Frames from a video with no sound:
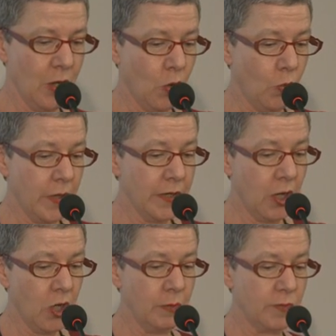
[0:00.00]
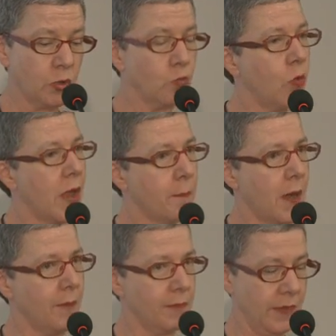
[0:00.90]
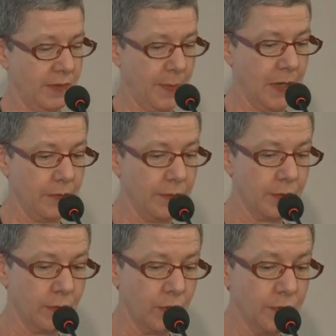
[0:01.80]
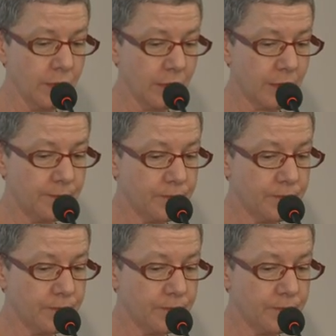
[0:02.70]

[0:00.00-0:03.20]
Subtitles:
we had hoped to ramp up this part of the service